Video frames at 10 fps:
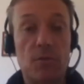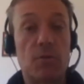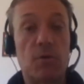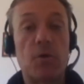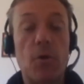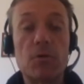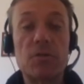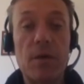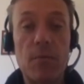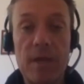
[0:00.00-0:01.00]
So go on to
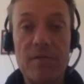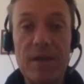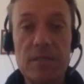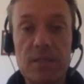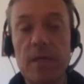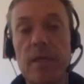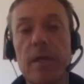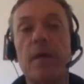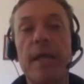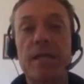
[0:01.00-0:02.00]
networking events,
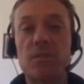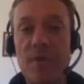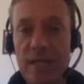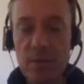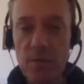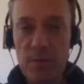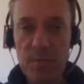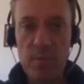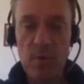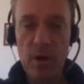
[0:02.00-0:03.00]
interacting with
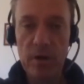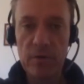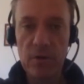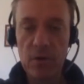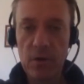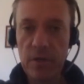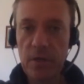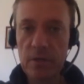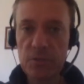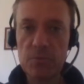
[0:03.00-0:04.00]
people on
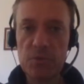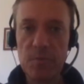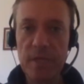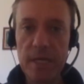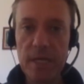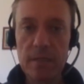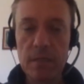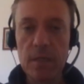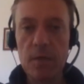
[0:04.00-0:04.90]
social media,